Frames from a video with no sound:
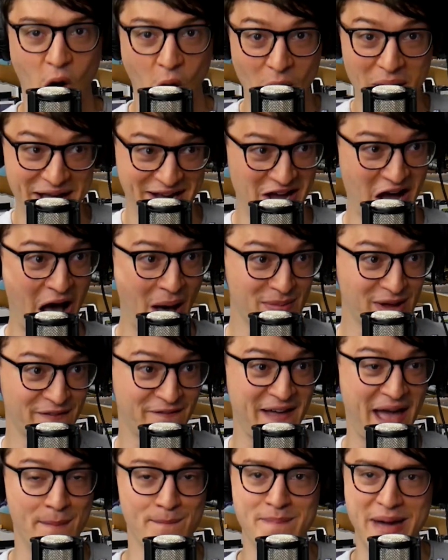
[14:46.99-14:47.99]
Oh, and Comic
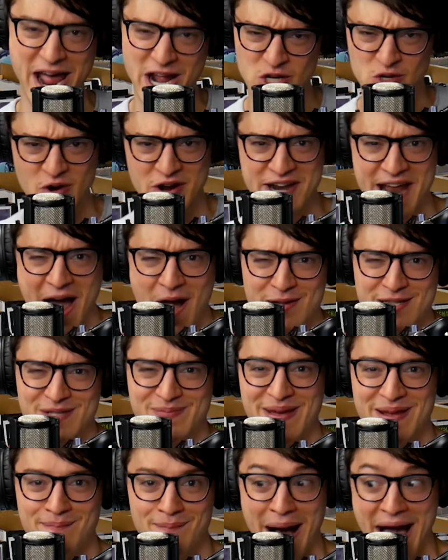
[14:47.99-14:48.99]
Fam, major
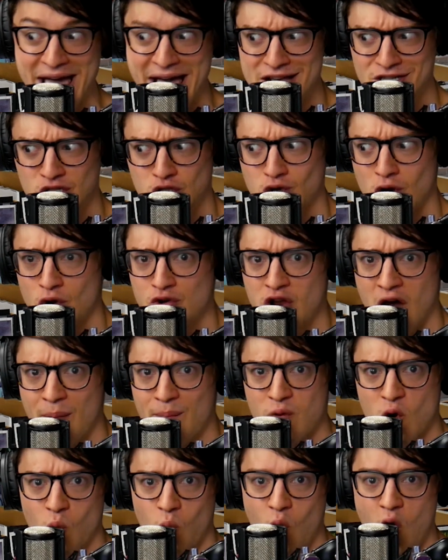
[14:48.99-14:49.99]
announcement. Maestro
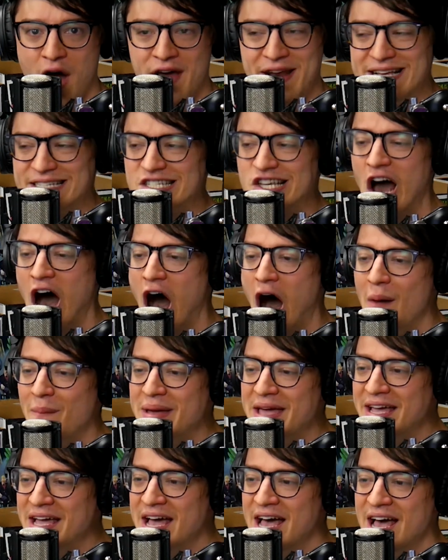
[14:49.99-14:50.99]
#1 is
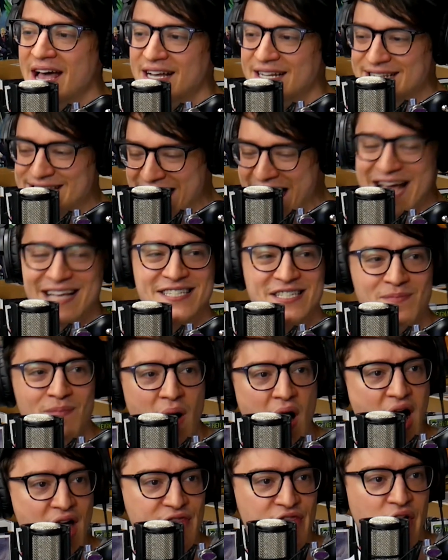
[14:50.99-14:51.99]
coming next
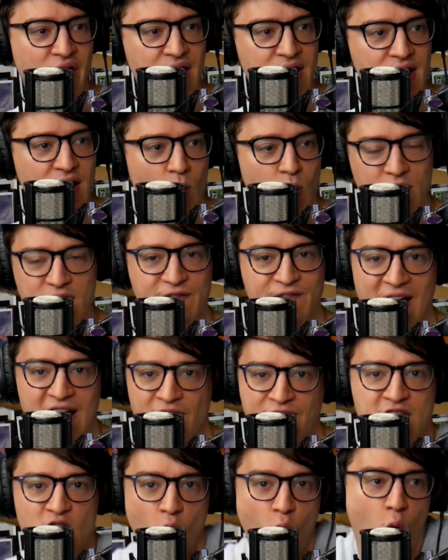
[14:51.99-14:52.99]
month. We're going to find
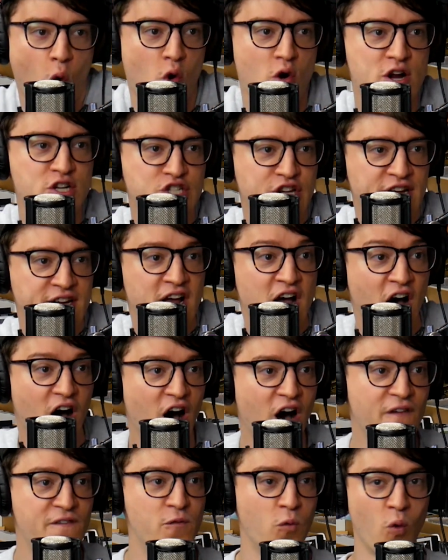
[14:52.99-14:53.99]
out the origin
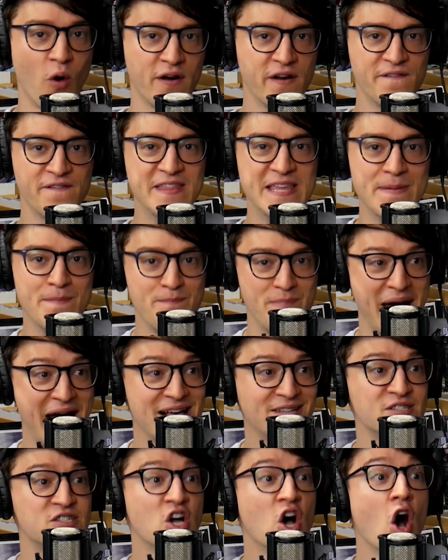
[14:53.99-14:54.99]
of one of the
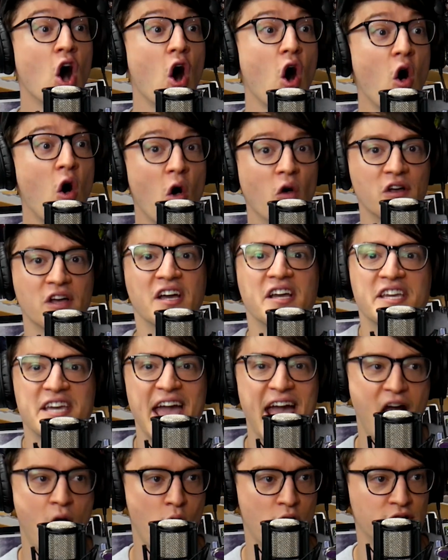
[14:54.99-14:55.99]
best Hulk
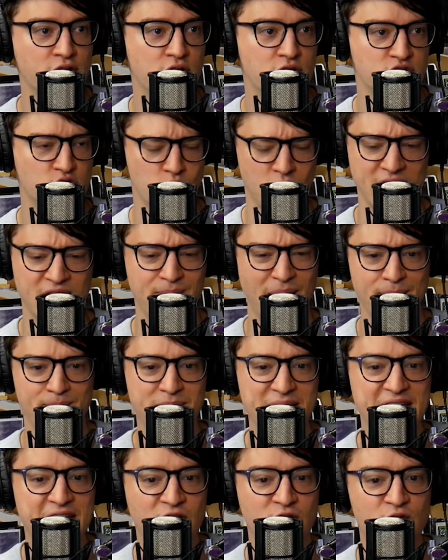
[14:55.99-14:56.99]
characters created by
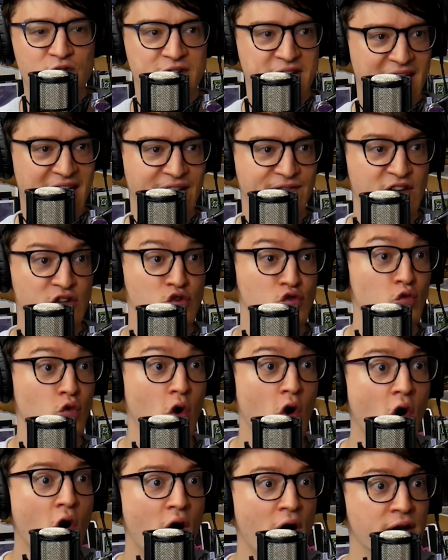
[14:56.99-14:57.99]
Peter David,
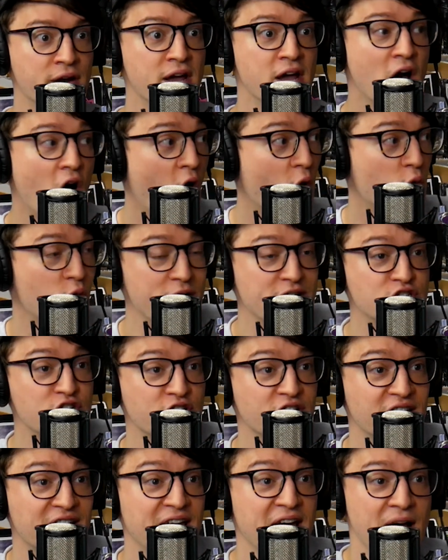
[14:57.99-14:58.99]
drawn
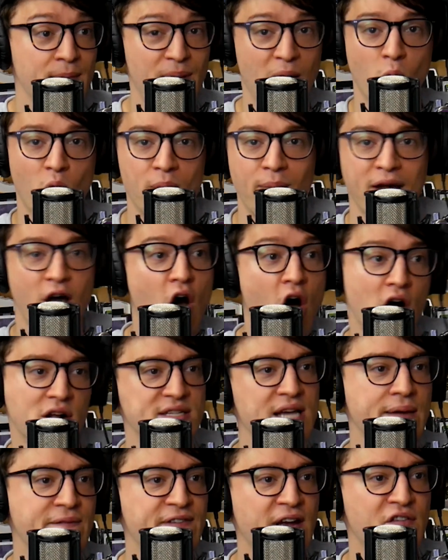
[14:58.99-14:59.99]
originally by one of my
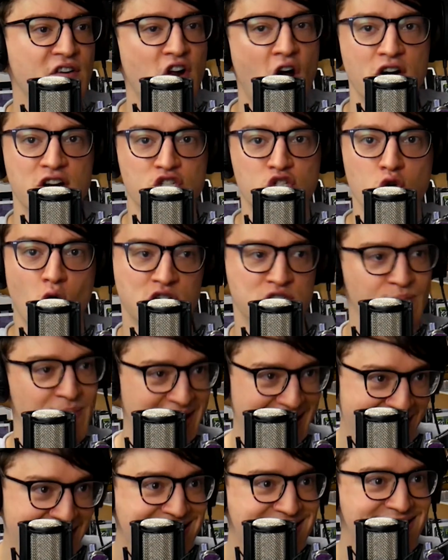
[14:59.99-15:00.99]
all-time favorite artists, George
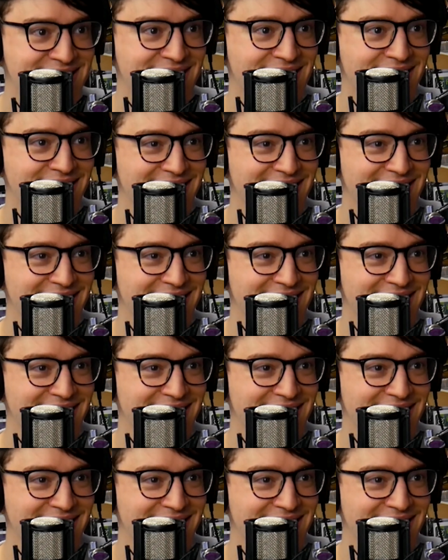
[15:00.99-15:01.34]
Perez.